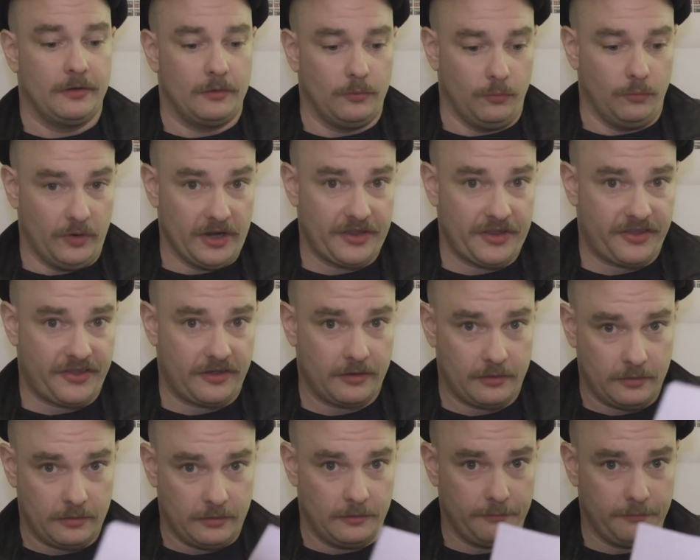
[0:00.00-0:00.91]
with
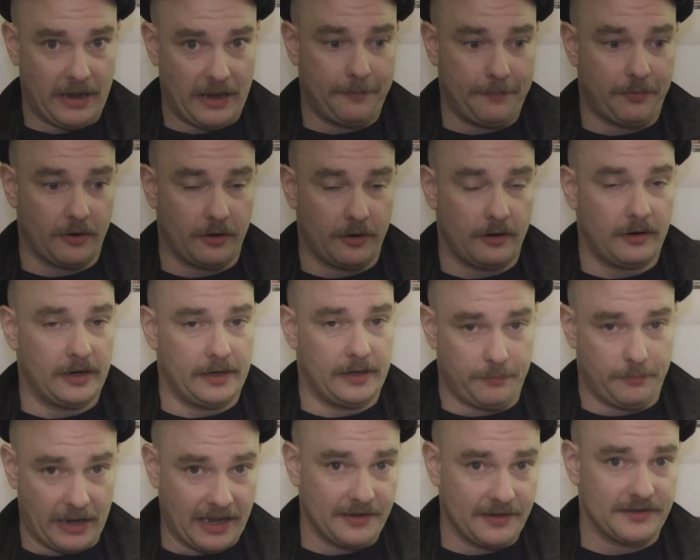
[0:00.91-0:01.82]
paper and
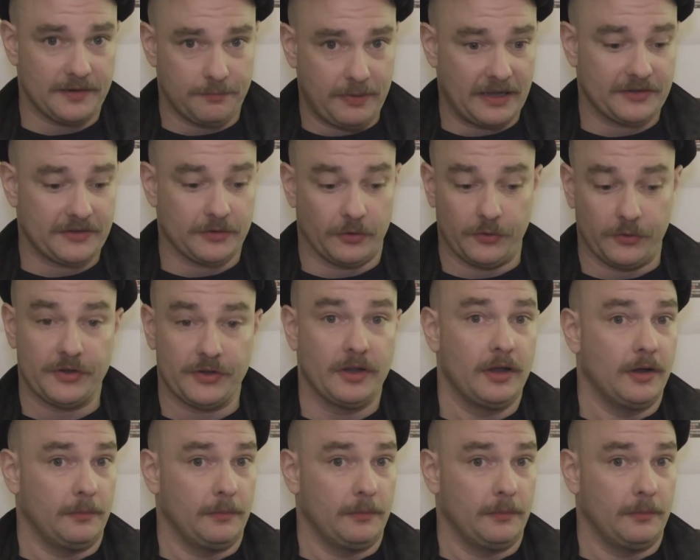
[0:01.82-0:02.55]
pens and pencils